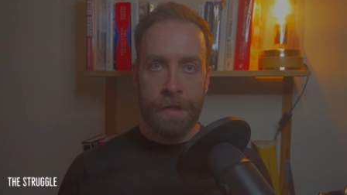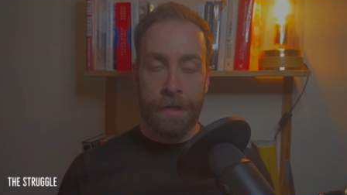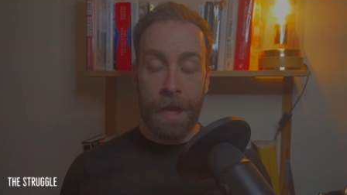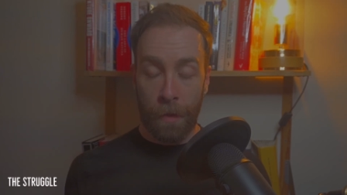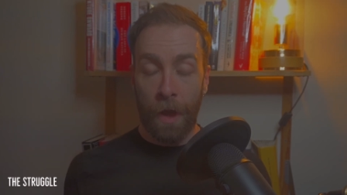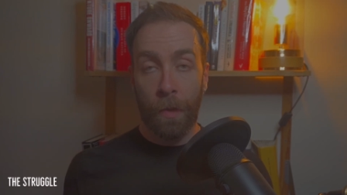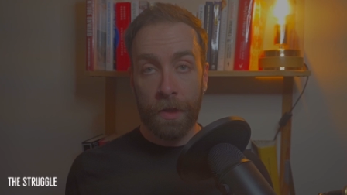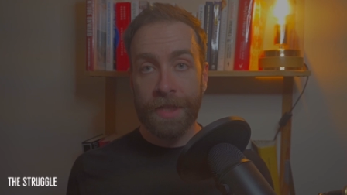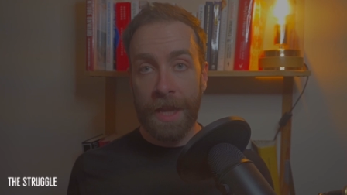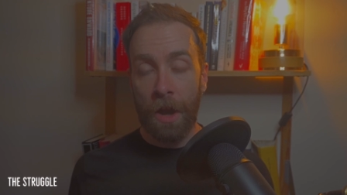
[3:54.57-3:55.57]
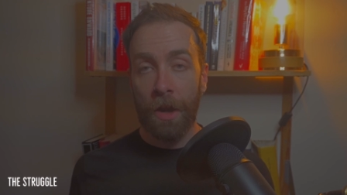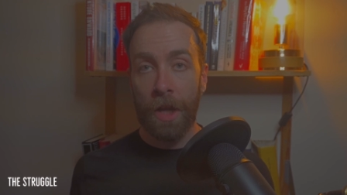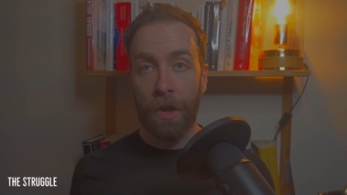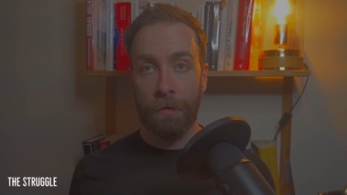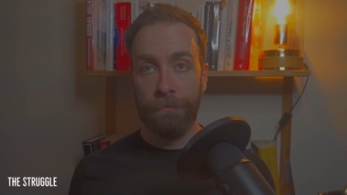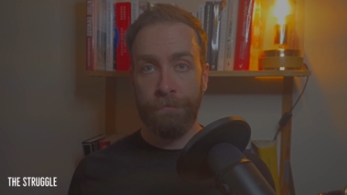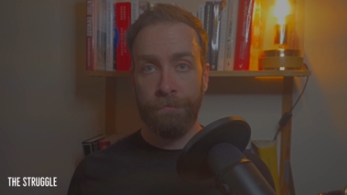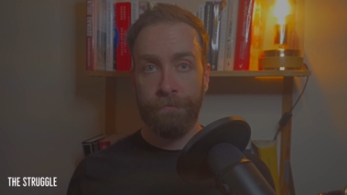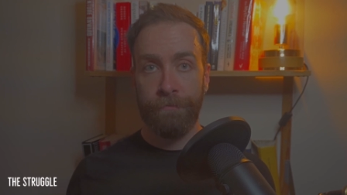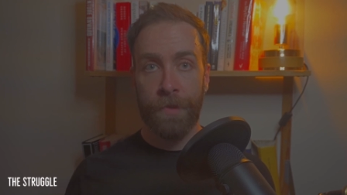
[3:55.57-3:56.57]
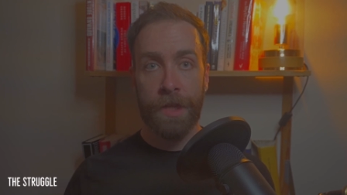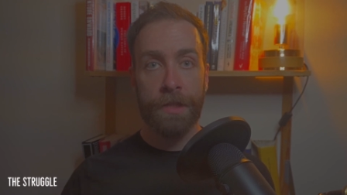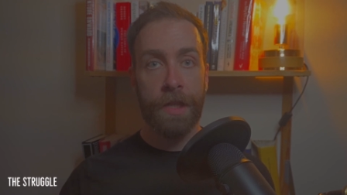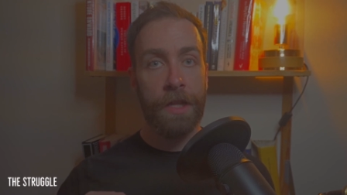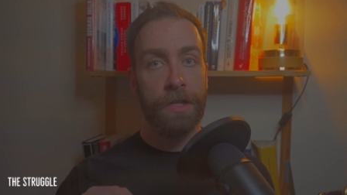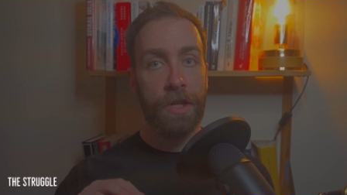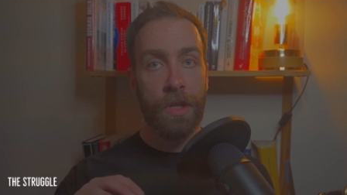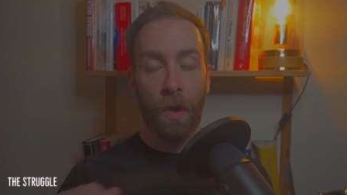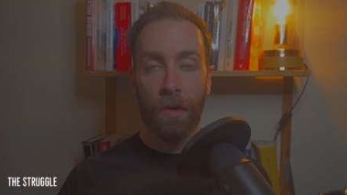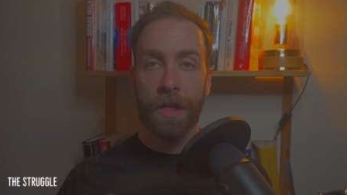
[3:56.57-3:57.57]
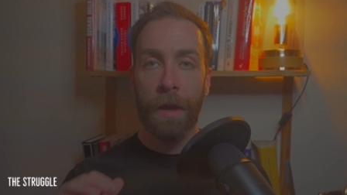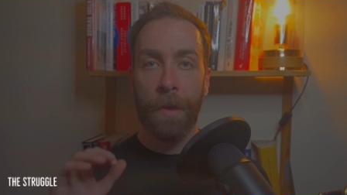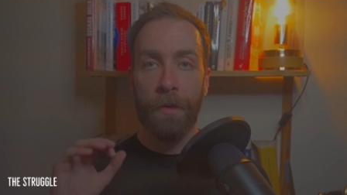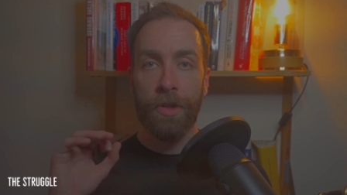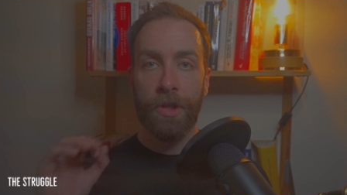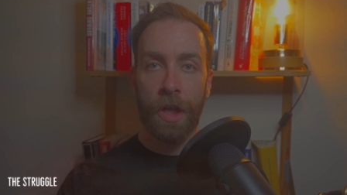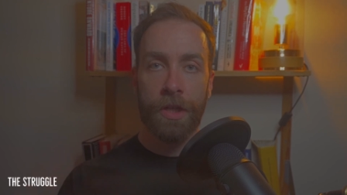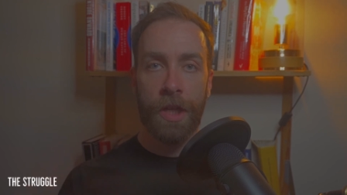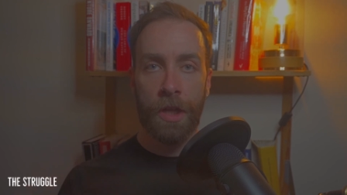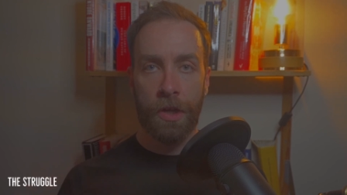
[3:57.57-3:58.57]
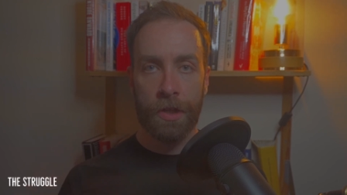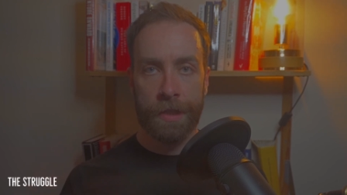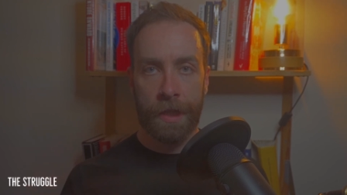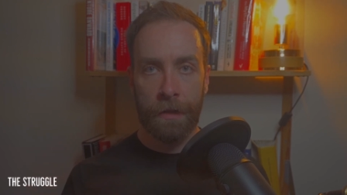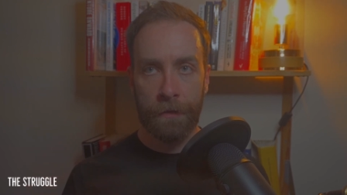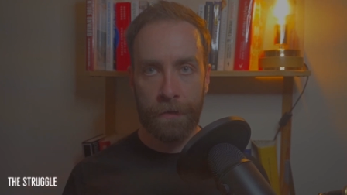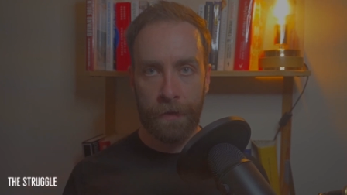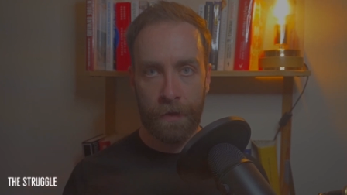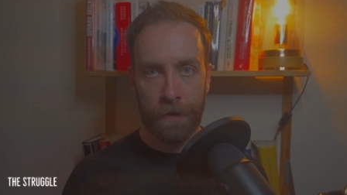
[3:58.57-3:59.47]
Now, I will say early on, this is not about judging yourself.